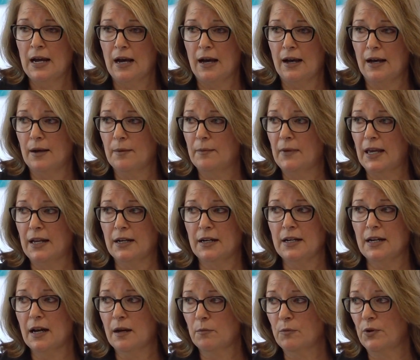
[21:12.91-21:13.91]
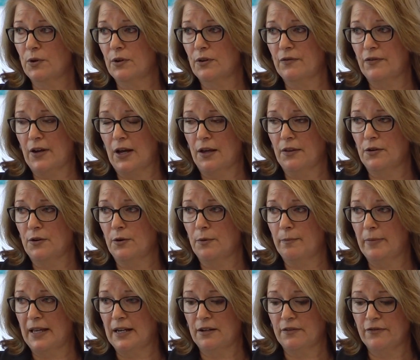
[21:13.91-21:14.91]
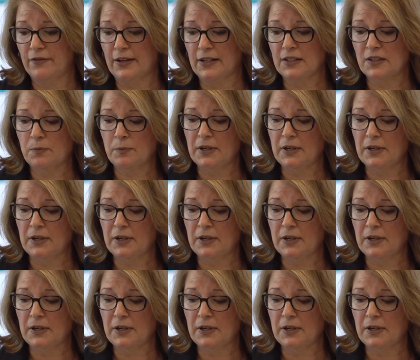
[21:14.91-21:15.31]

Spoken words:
and a number of other benefits.